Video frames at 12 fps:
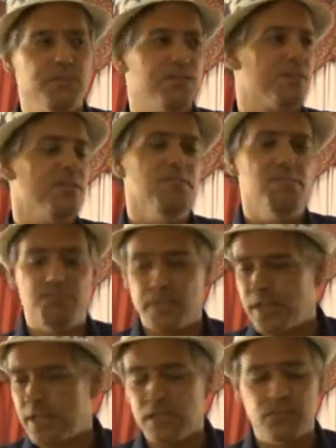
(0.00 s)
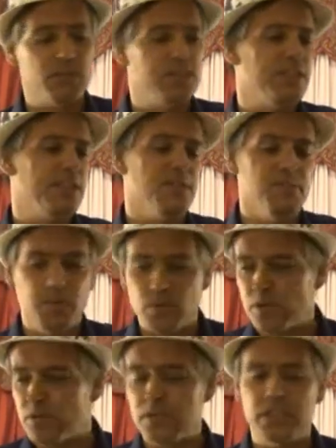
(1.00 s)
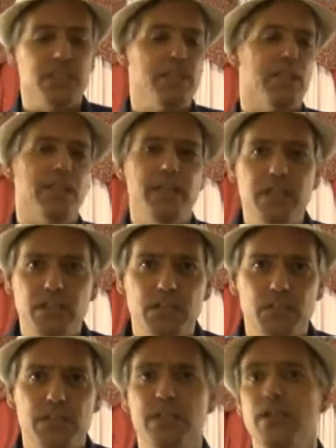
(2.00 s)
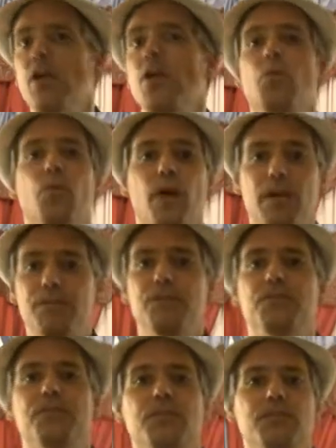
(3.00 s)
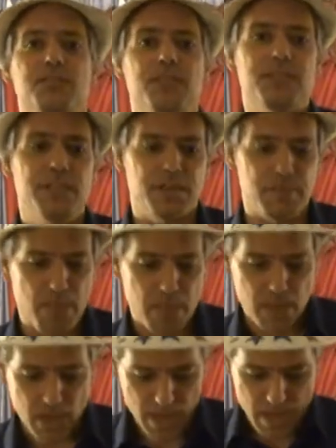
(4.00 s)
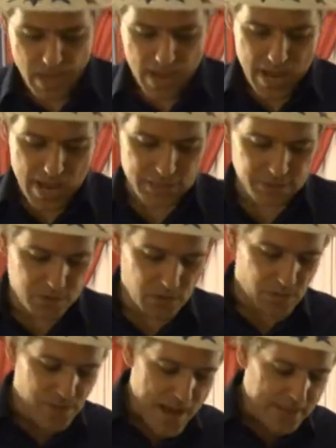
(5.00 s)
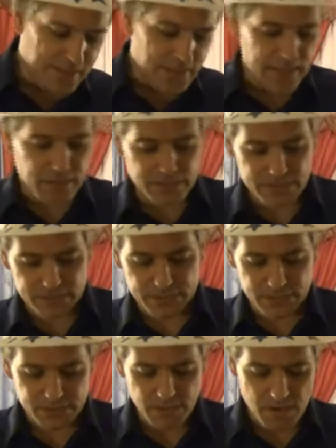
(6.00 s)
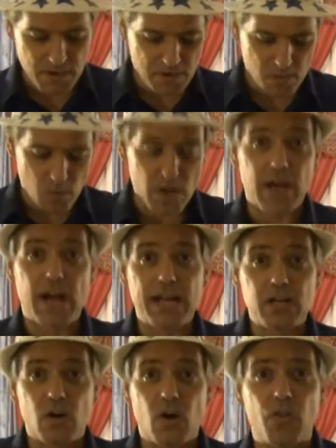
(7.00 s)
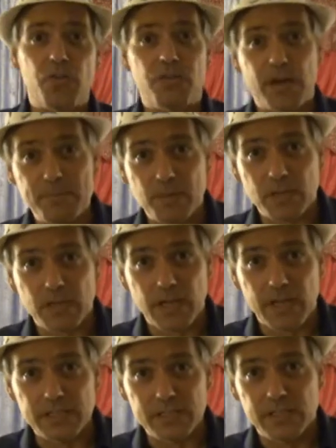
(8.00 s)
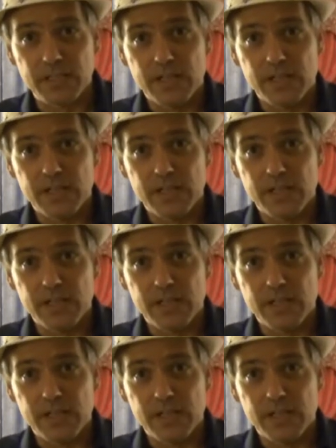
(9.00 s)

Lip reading: You can do this in the beginning of your routine, the middle of your routine, the end of your routine, wherever you feel it fits in. And so that there is what I call the Viper cut.